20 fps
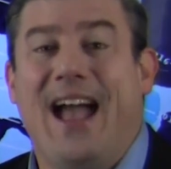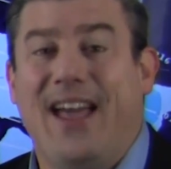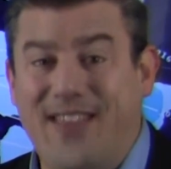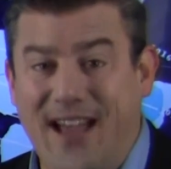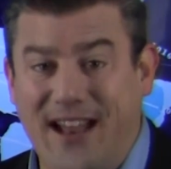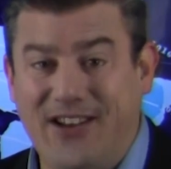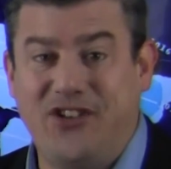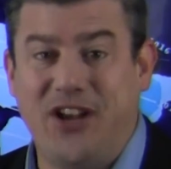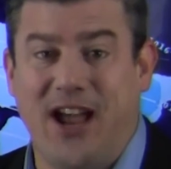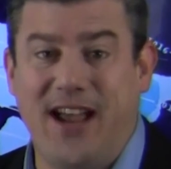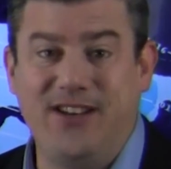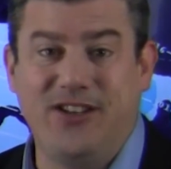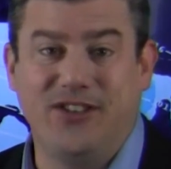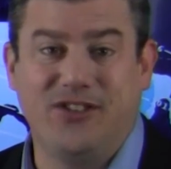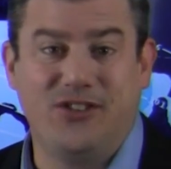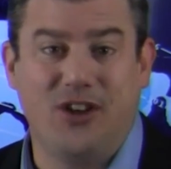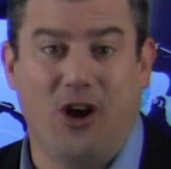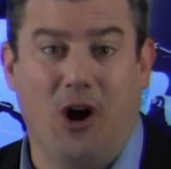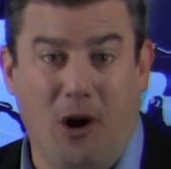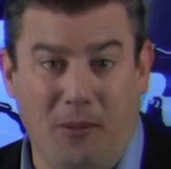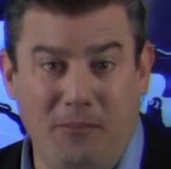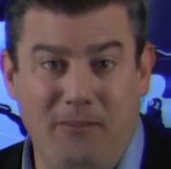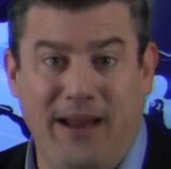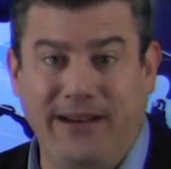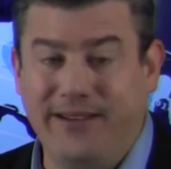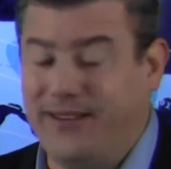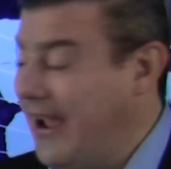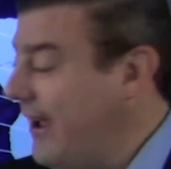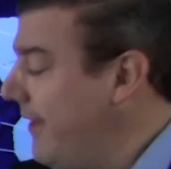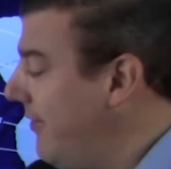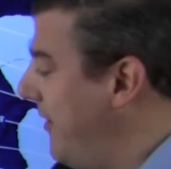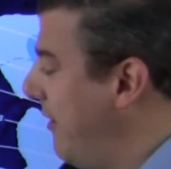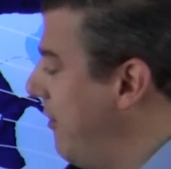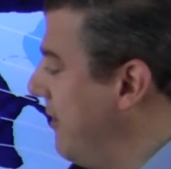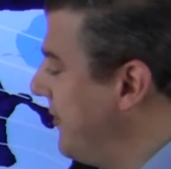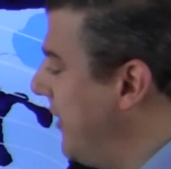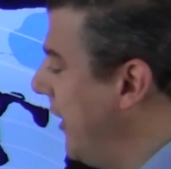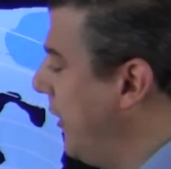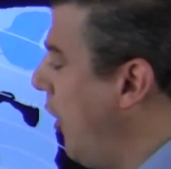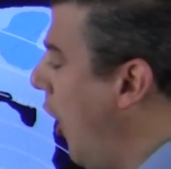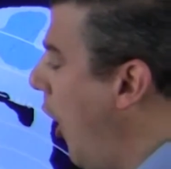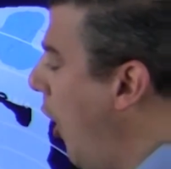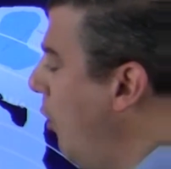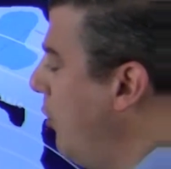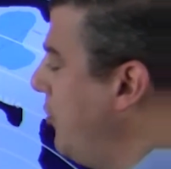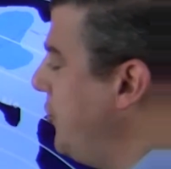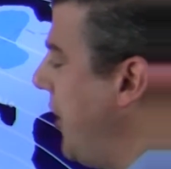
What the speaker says: And that changes on Monday. There is a cold